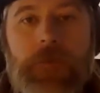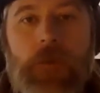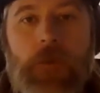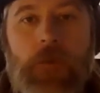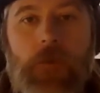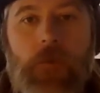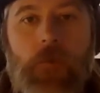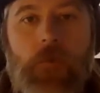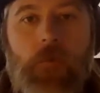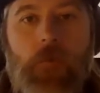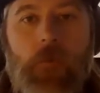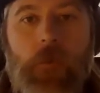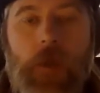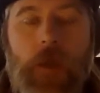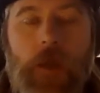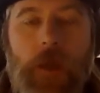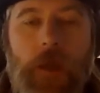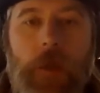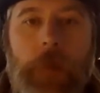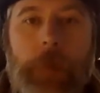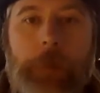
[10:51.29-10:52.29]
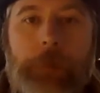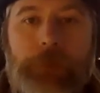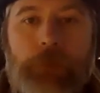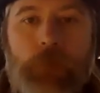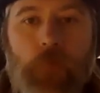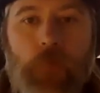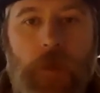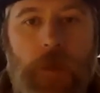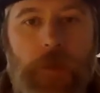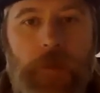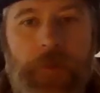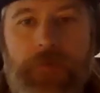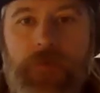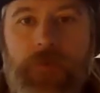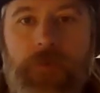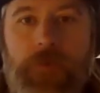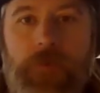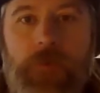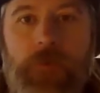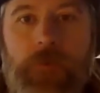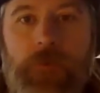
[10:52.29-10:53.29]
So what I
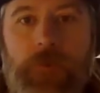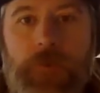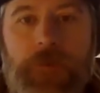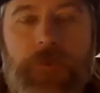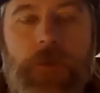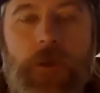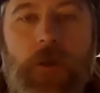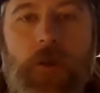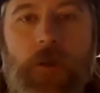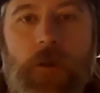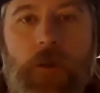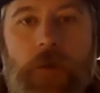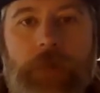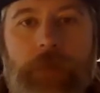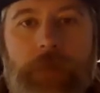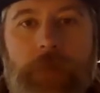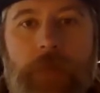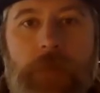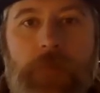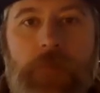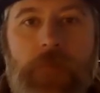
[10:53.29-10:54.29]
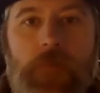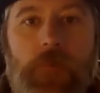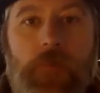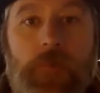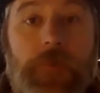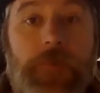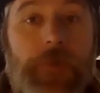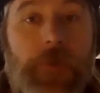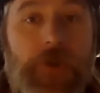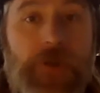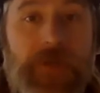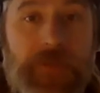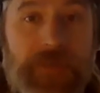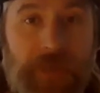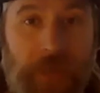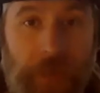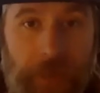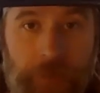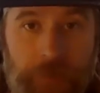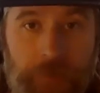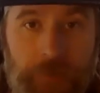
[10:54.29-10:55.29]
like to do is start off maybe with
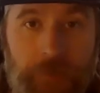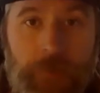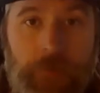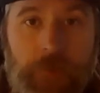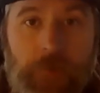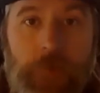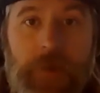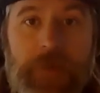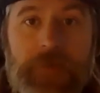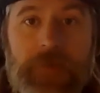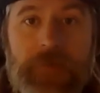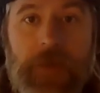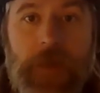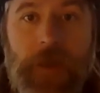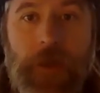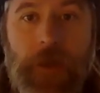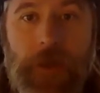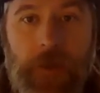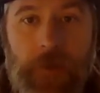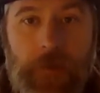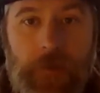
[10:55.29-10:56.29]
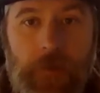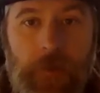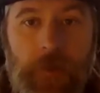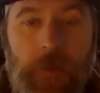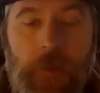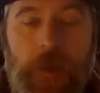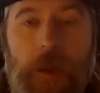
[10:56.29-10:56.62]
30 seconds on the right side,